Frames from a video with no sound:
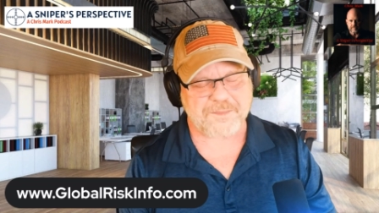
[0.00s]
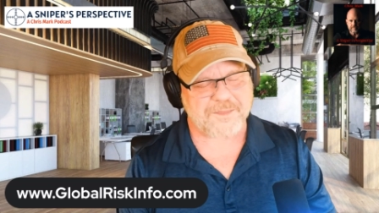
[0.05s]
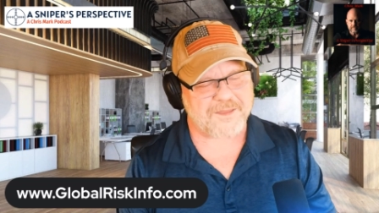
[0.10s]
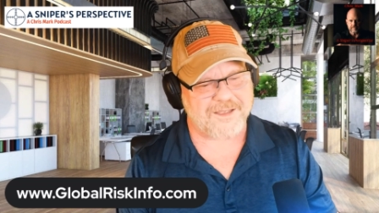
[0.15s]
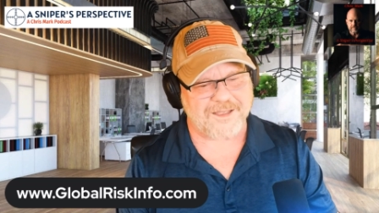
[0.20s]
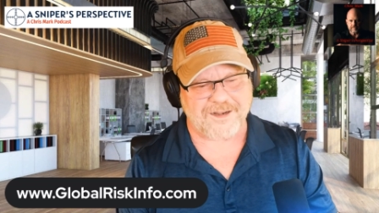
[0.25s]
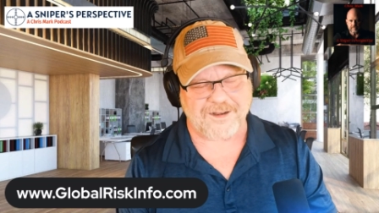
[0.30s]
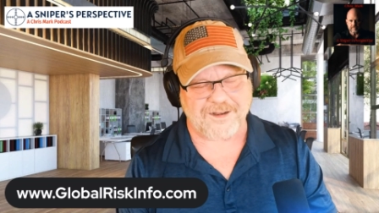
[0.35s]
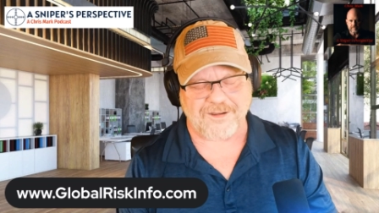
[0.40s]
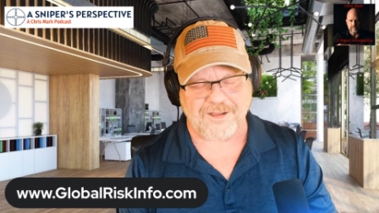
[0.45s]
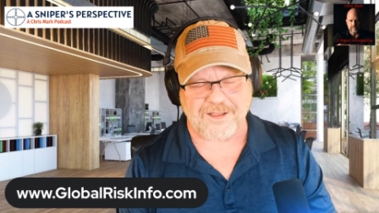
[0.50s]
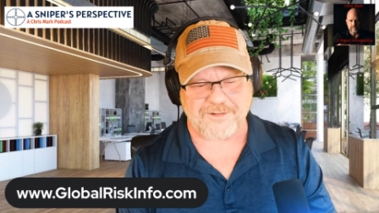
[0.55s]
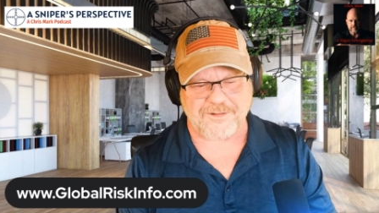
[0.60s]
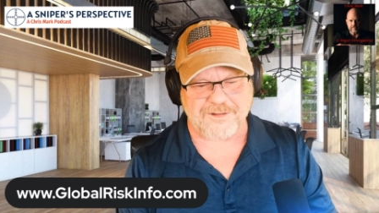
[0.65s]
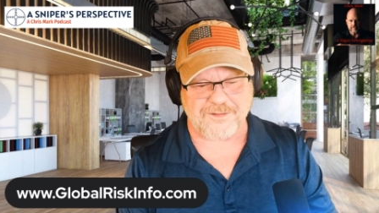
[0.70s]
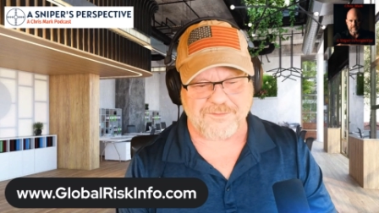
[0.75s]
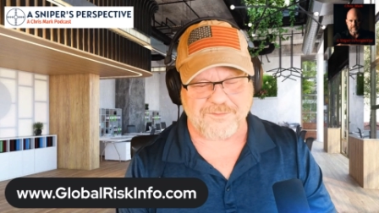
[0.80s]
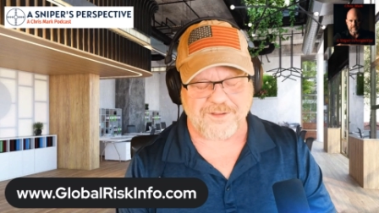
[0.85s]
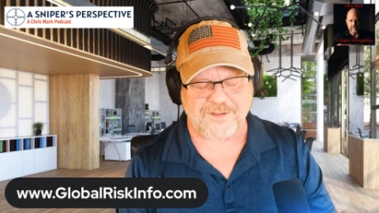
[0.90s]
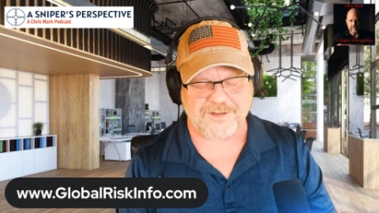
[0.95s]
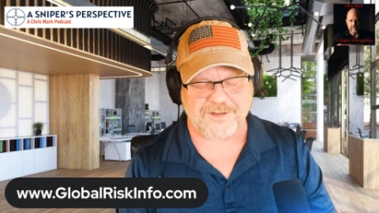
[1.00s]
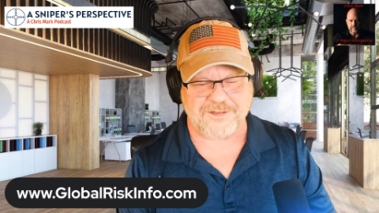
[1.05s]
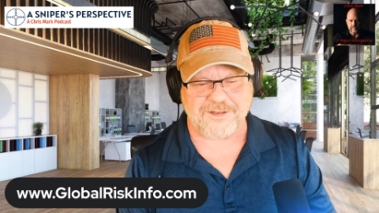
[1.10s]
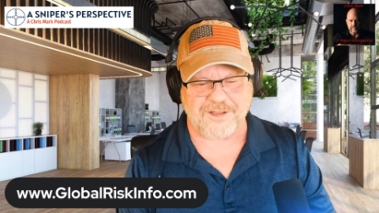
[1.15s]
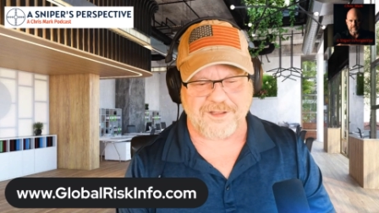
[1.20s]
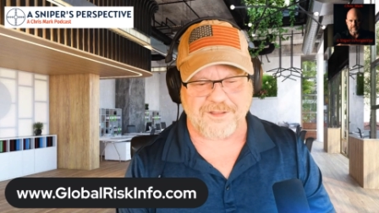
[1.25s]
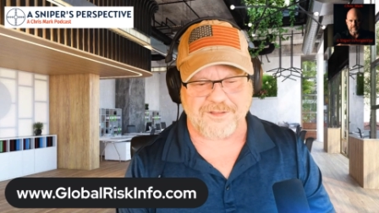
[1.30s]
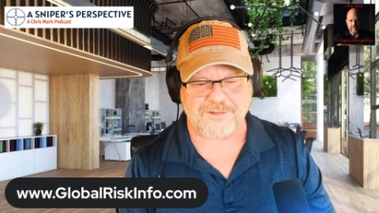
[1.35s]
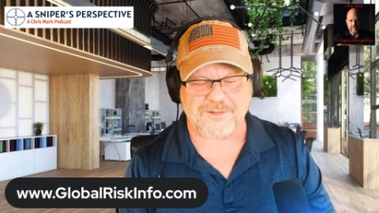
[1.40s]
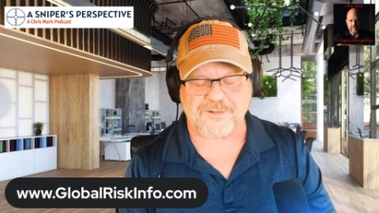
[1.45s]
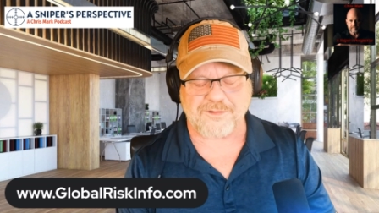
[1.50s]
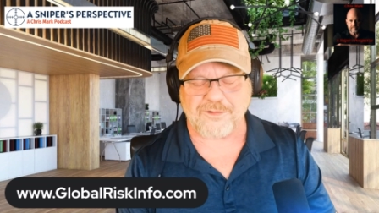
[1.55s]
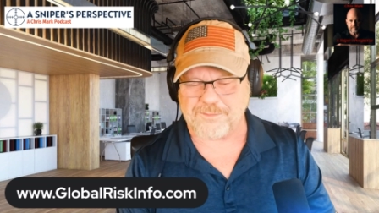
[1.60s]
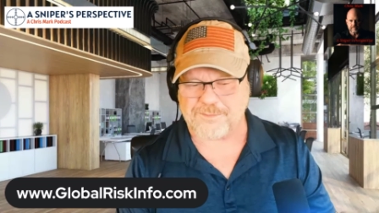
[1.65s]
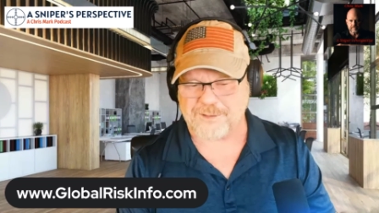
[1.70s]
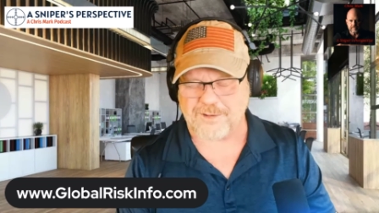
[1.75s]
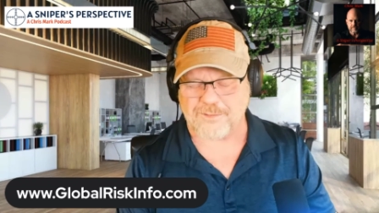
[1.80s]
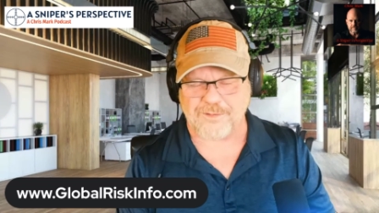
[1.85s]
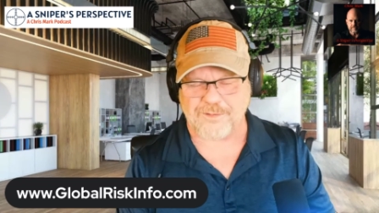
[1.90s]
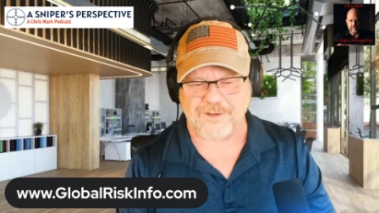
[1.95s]
you know, I don't know if I should tell this story,
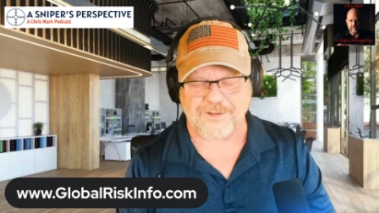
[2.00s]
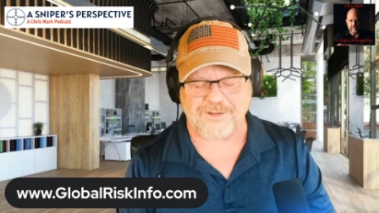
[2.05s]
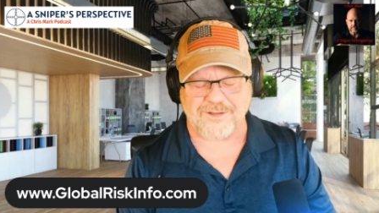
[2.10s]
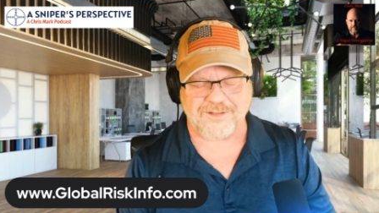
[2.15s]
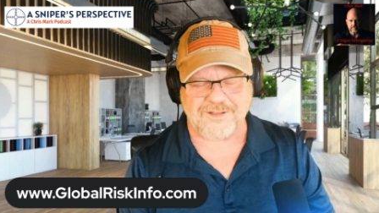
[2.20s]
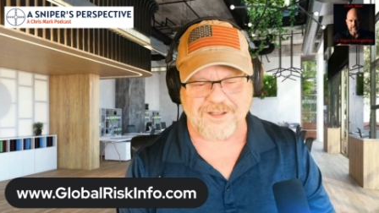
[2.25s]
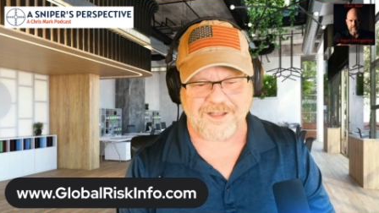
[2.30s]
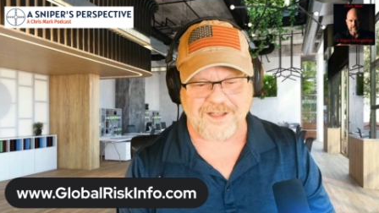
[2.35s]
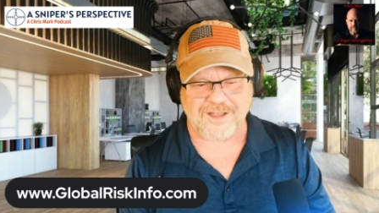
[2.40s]
but I will.